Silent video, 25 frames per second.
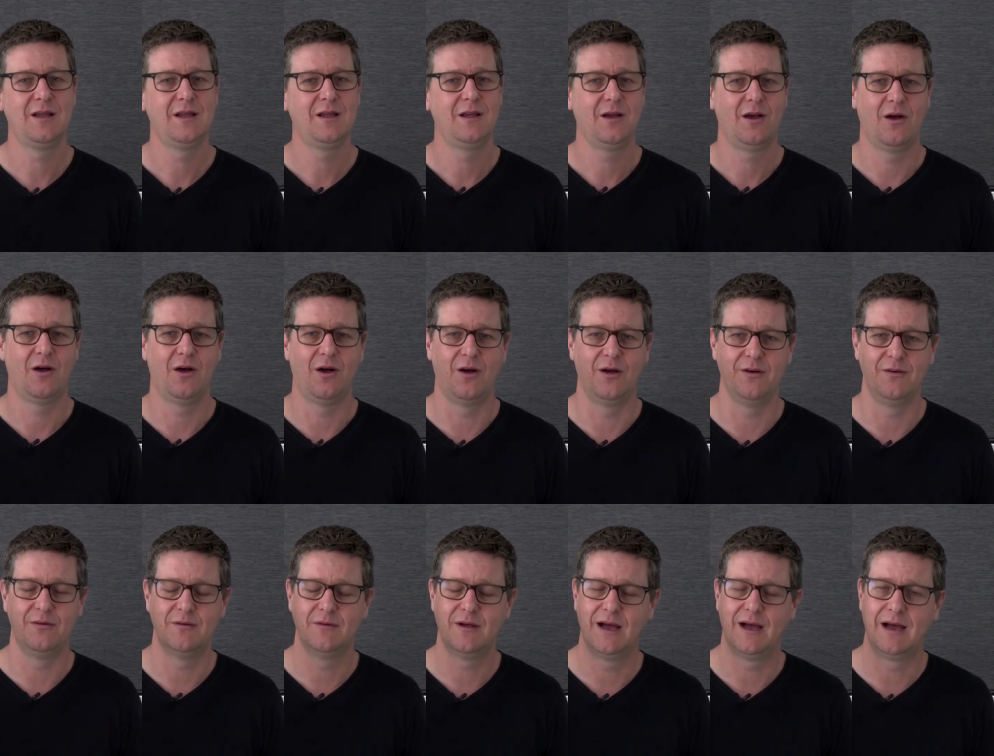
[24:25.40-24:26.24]

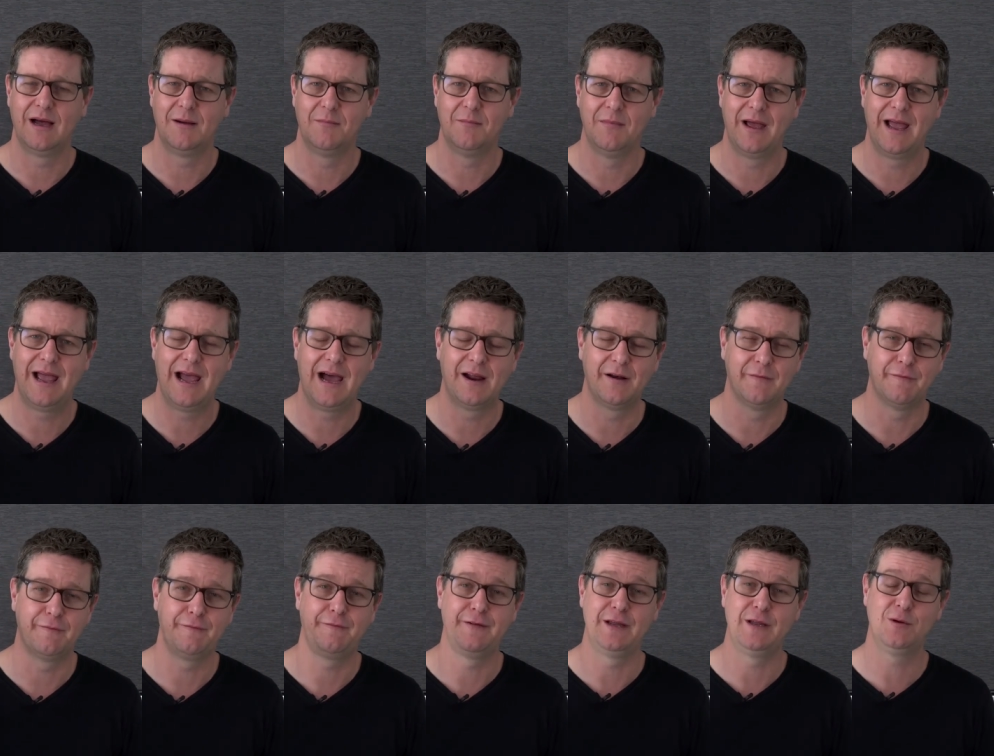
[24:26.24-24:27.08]
on how to
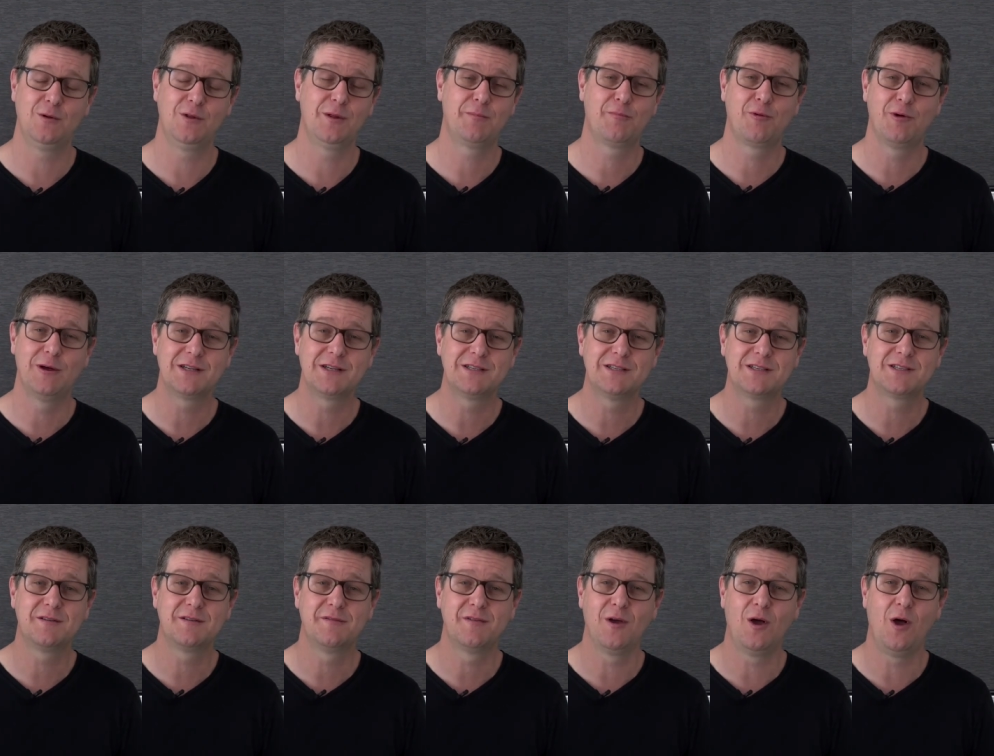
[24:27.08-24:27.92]
feel the
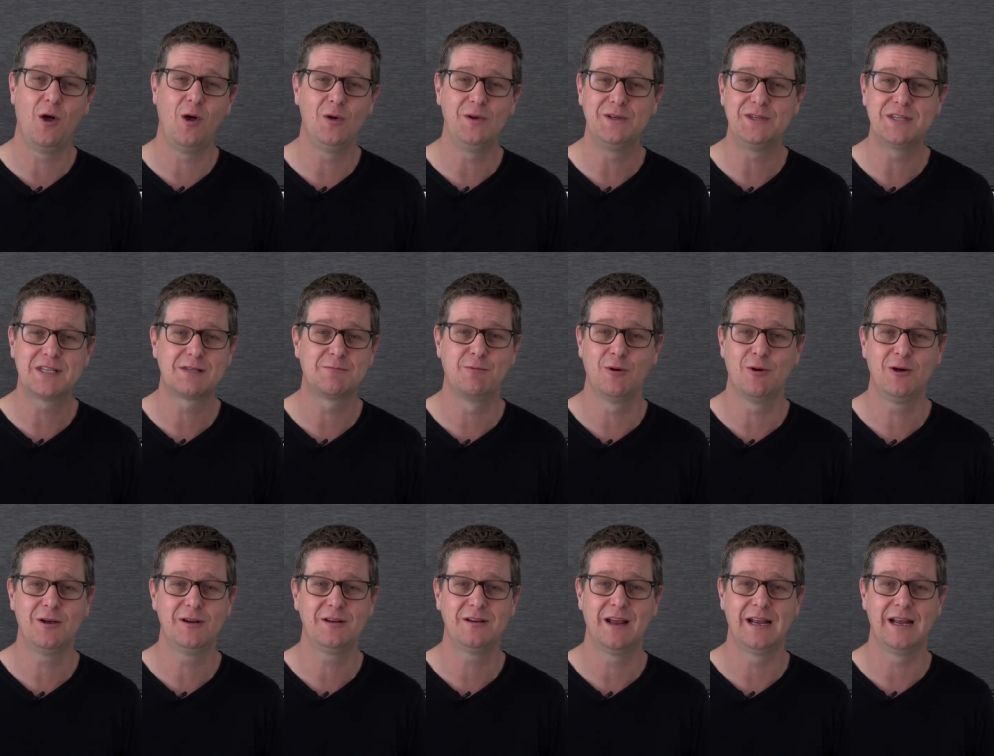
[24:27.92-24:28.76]
presence of the Holy
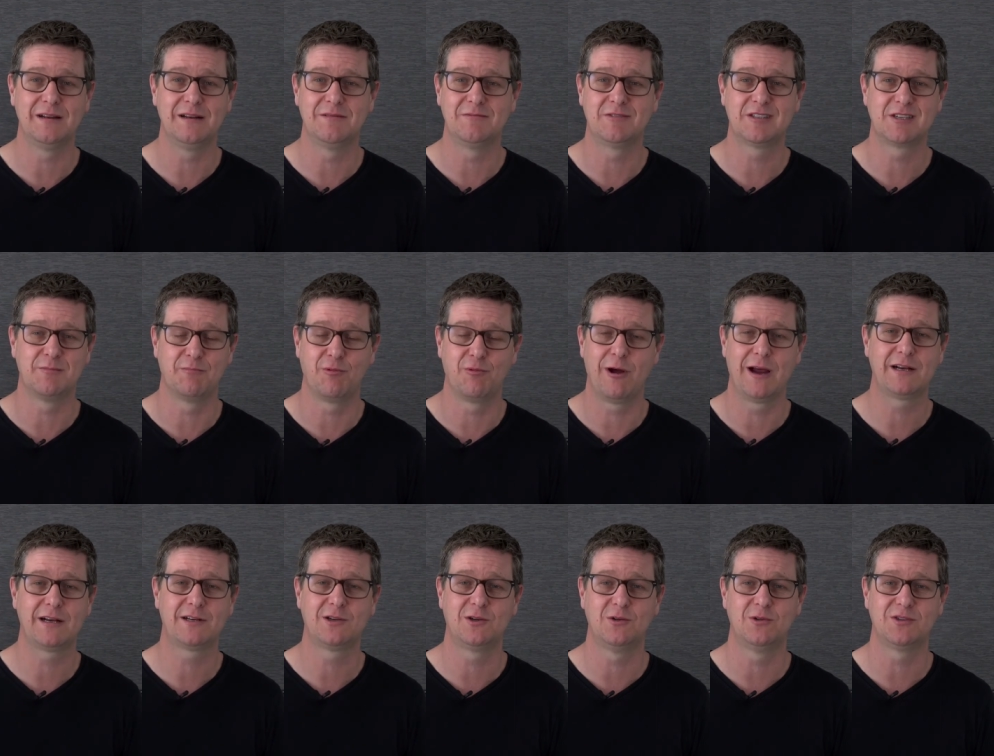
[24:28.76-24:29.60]
Spirit, and some
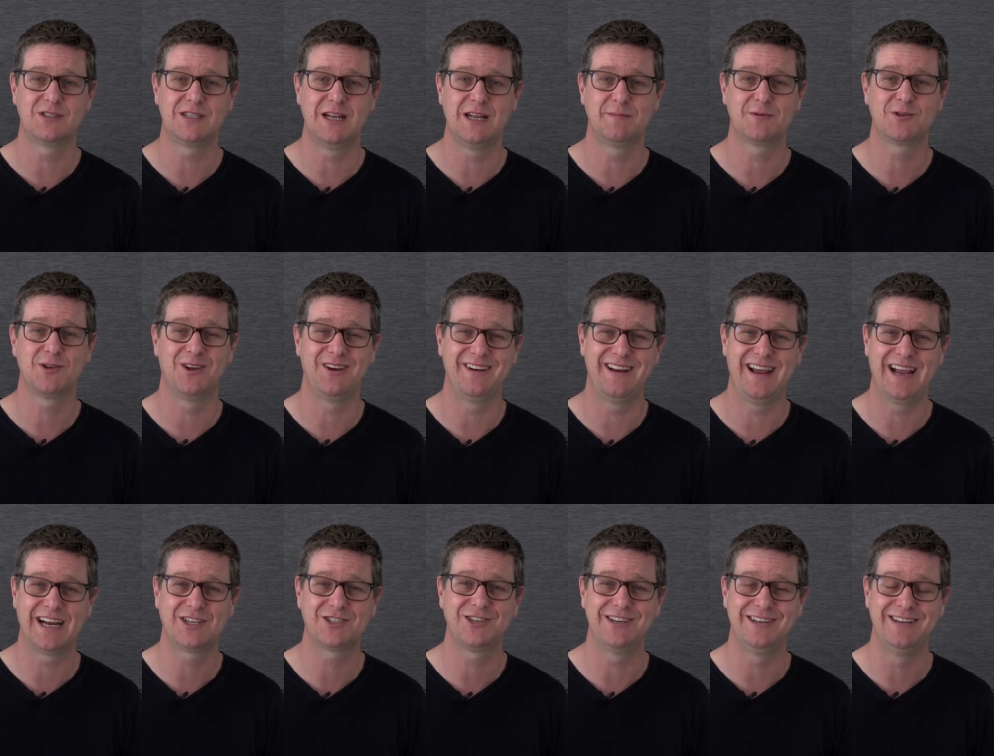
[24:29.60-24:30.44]
practical steps on
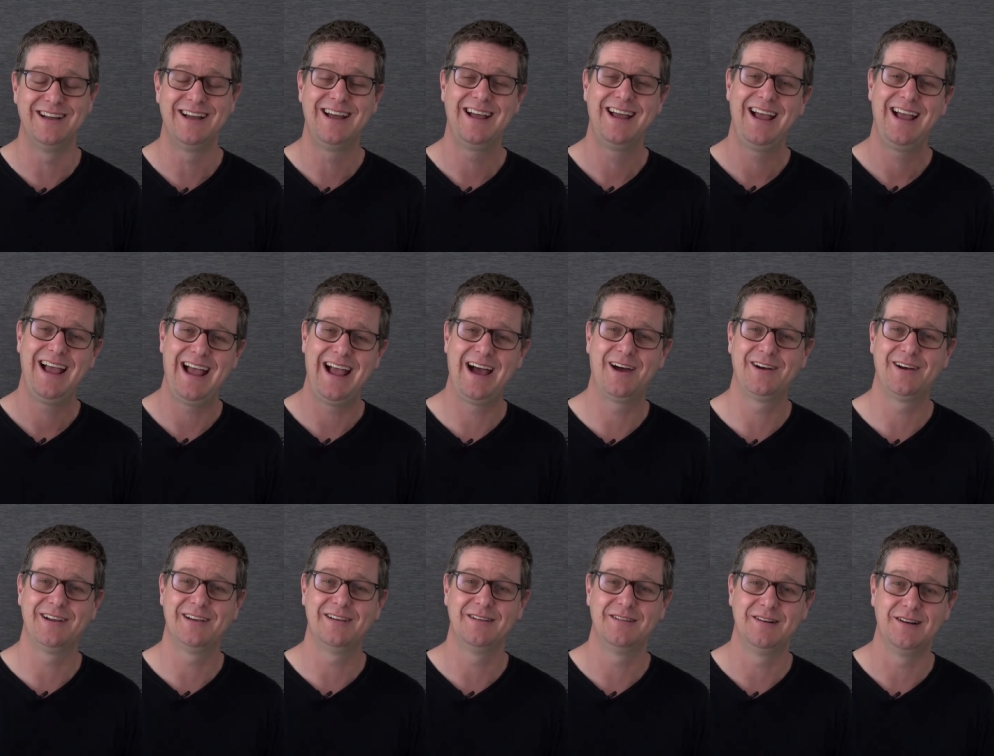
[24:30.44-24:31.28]
actually how
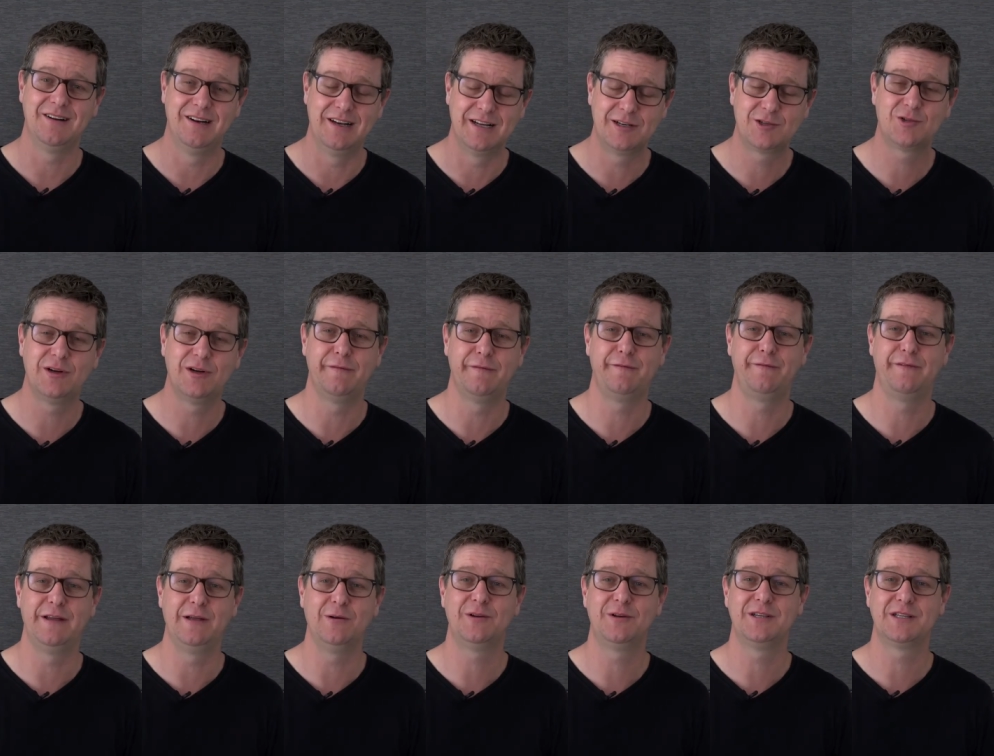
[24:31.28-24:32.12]
to literally
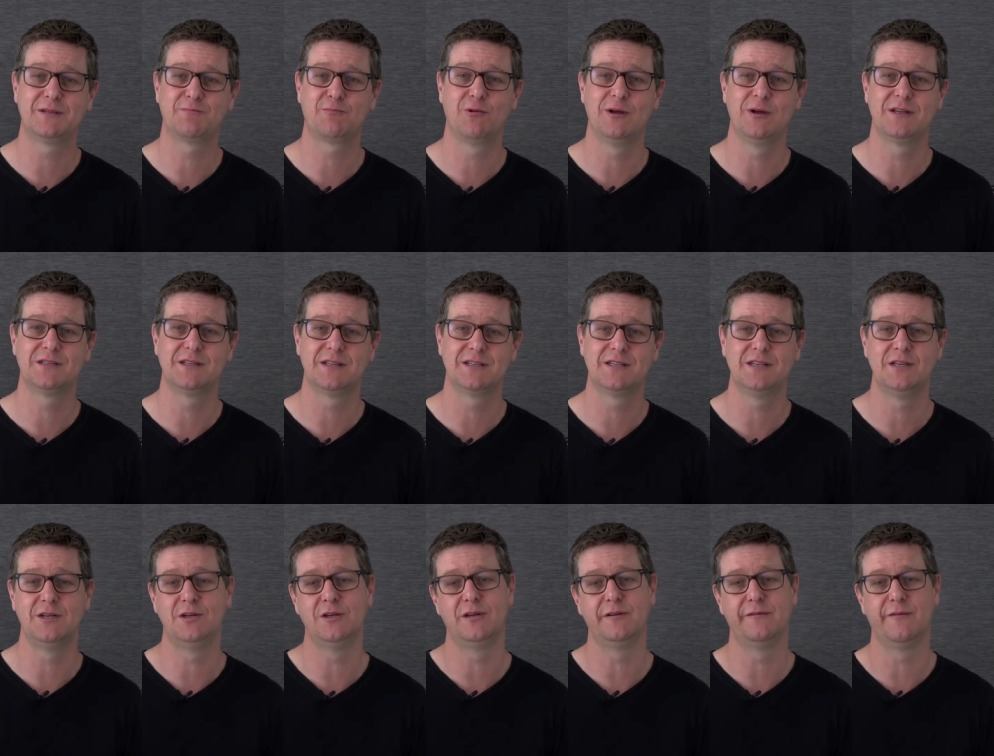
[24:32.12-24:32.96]
feel his presence
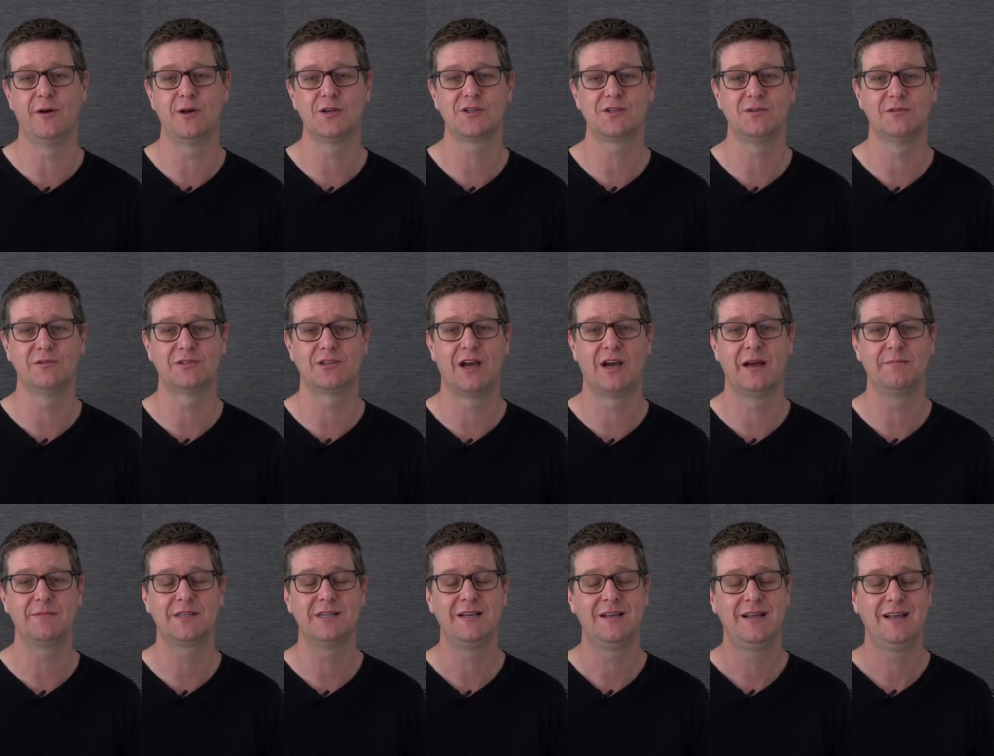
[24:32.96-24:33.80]
in your devotional
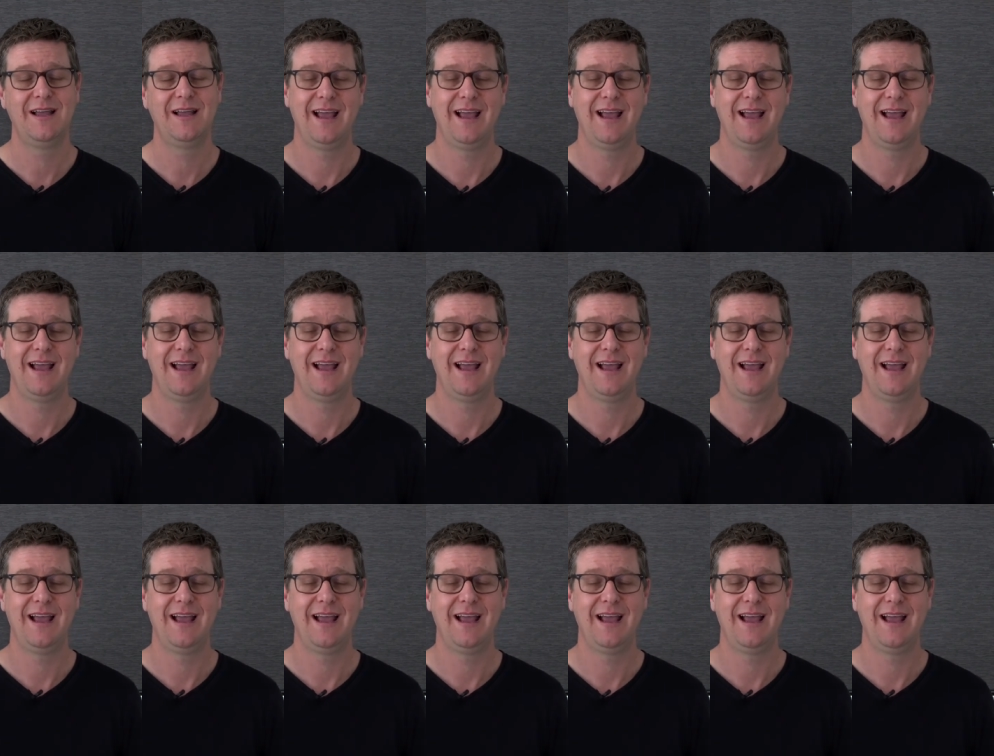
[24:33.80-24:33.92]
times,